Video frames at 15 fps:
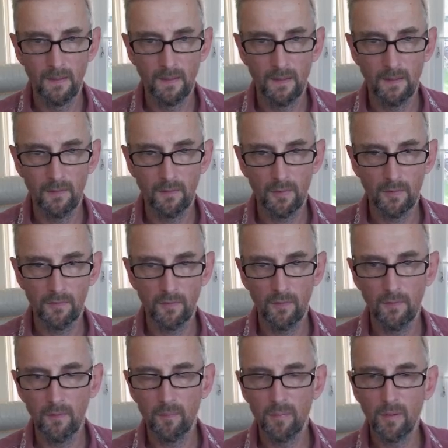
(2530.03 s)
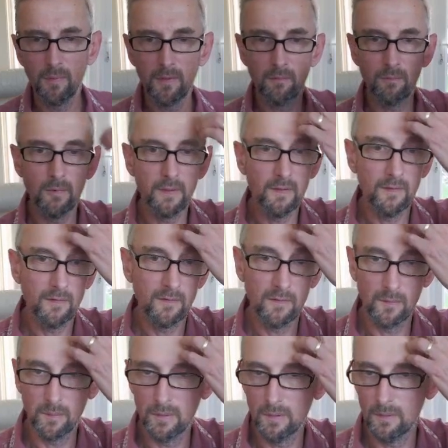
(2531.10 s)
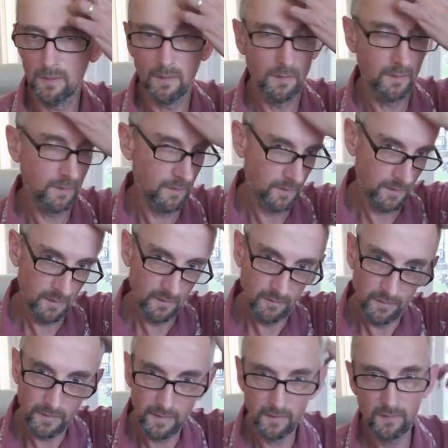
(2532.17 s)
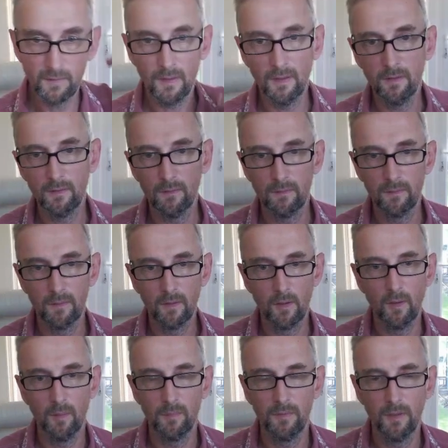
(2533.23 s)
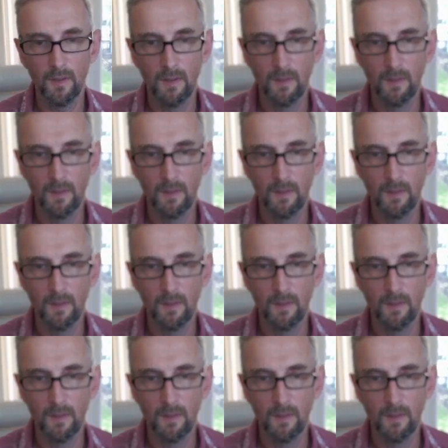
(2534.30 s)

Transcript: And thrust hole are probably reasonable for this size of copter.